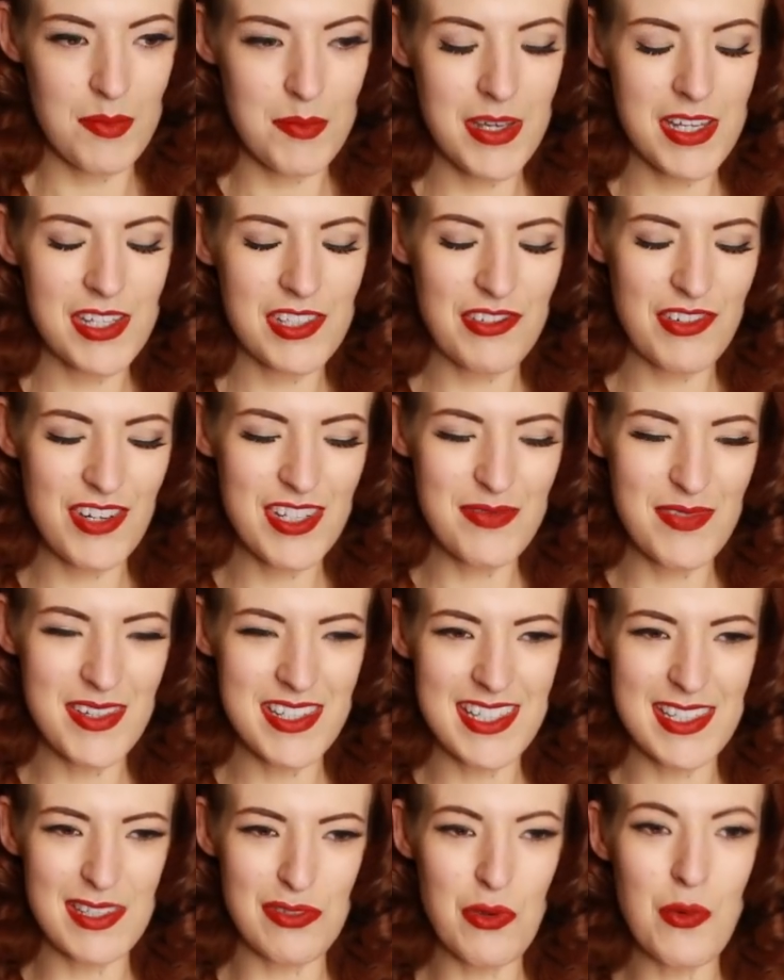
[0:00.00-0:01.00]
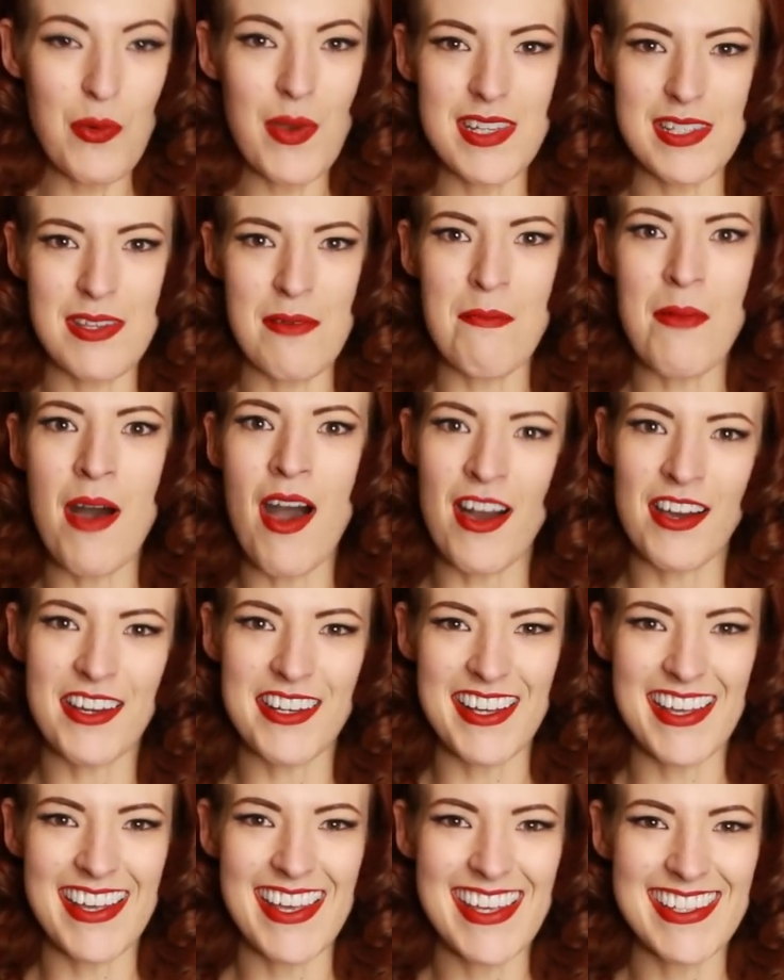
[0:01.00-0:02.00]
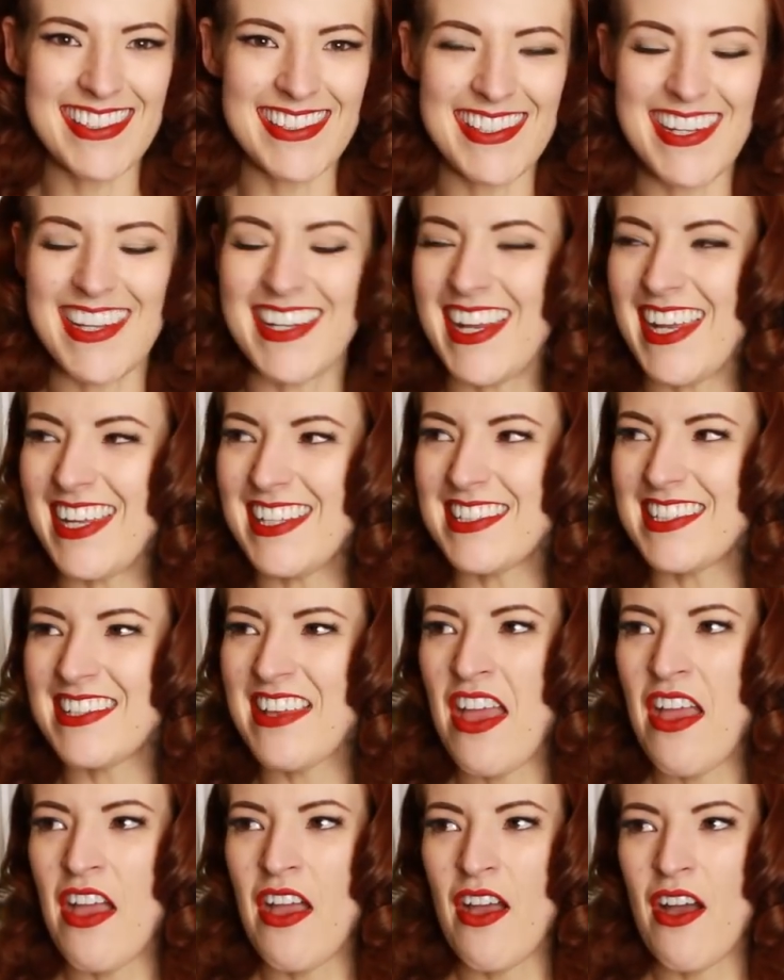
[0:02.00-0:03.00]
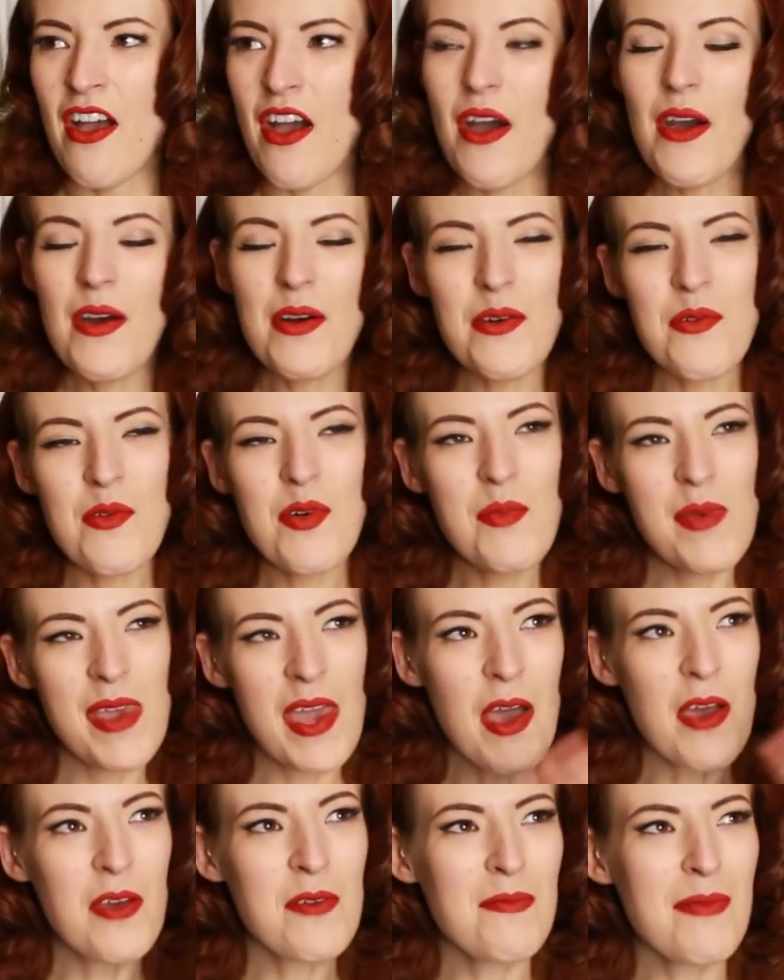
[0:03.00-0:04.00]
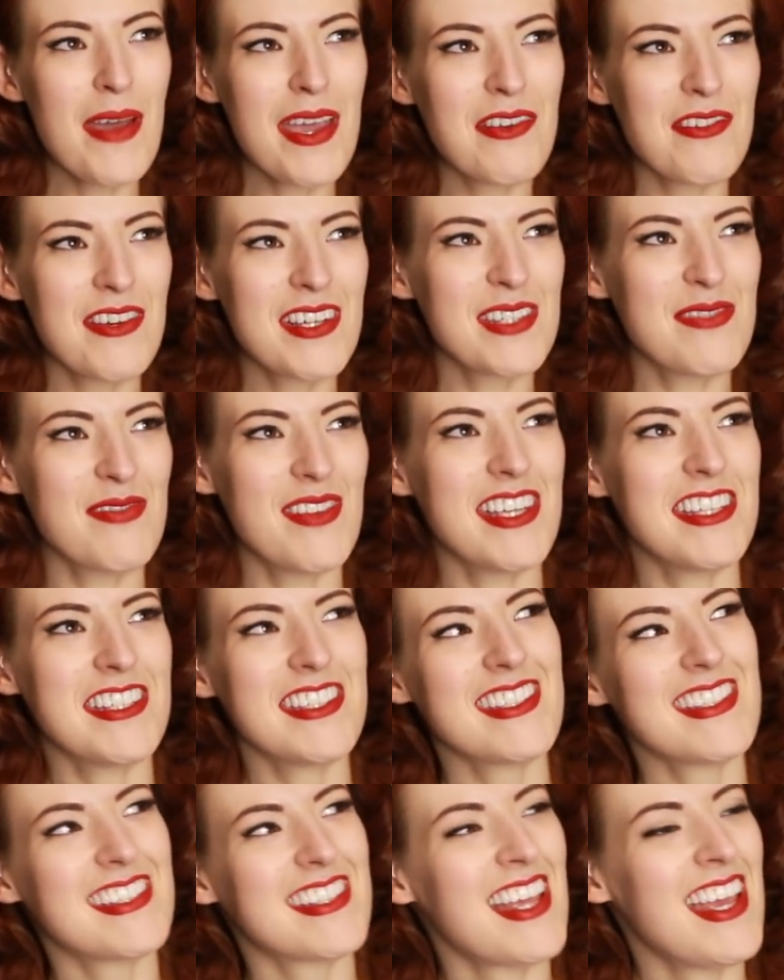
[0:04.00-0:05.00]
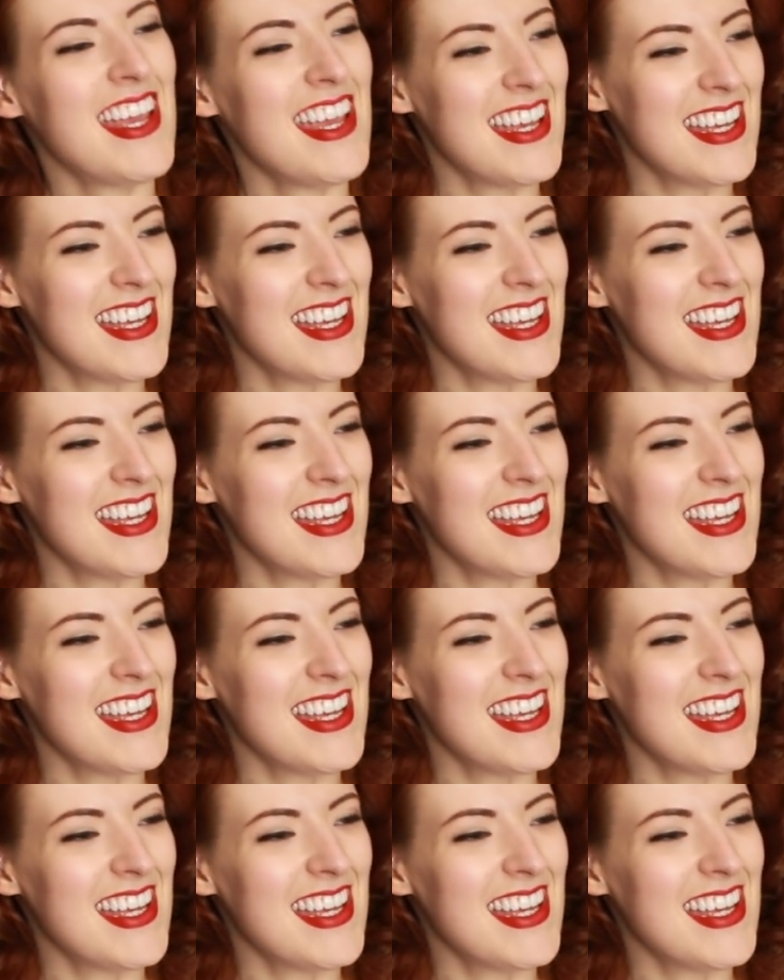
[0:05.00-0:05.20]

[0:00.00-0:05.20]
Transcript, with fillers: Because Christmas is always the marker, isn't it? It's Oh, we'll be home by Christmas.